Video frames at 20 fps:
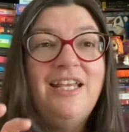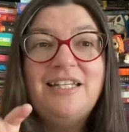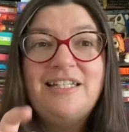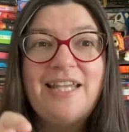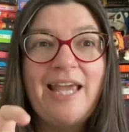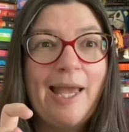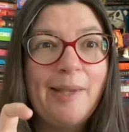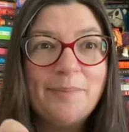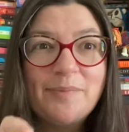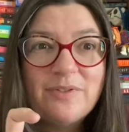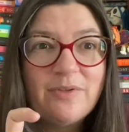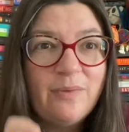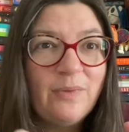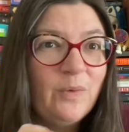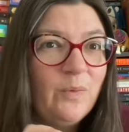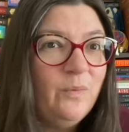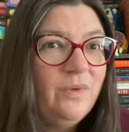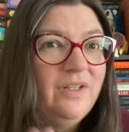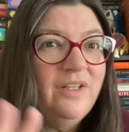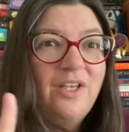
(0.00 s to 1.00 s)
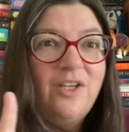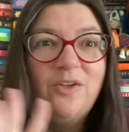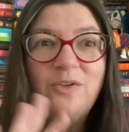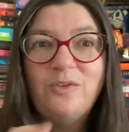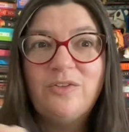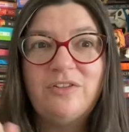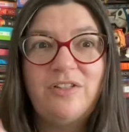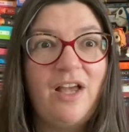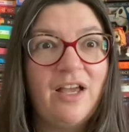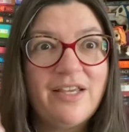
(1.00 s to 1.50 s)
taps on the
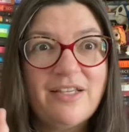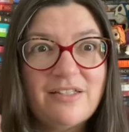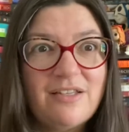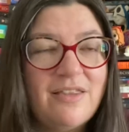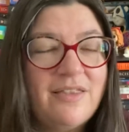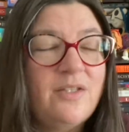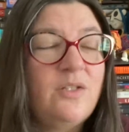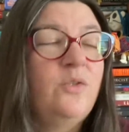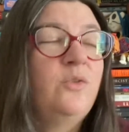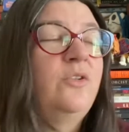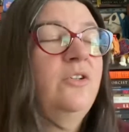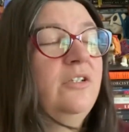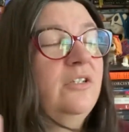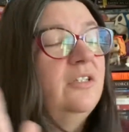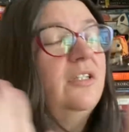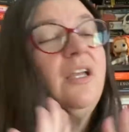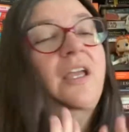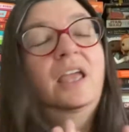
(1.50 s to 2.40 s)
windows, knocks on the door.